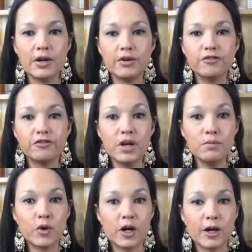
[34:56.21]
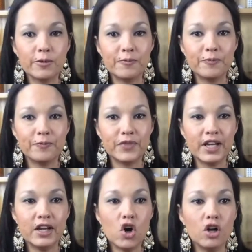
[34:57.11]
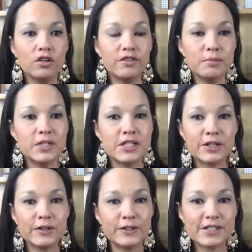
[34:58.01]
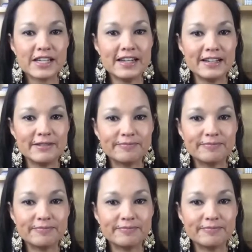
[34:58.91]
framework and all of the materials in it.